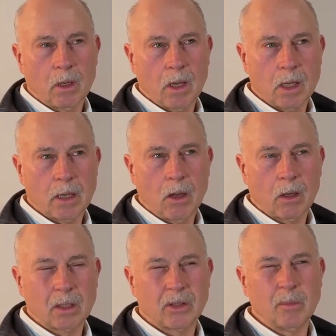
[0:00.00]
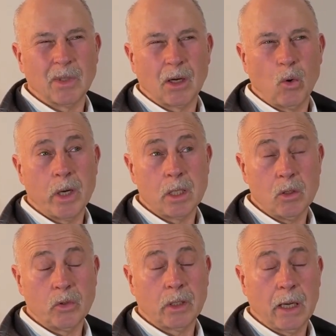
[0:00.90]
and they all seem to quit
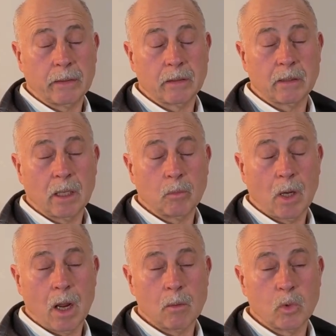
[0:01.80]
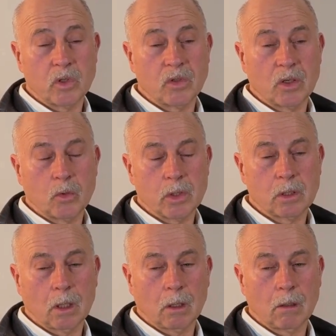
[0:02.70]
using it at the same time, which is
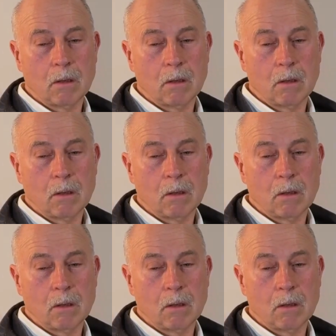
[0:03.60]
interesting.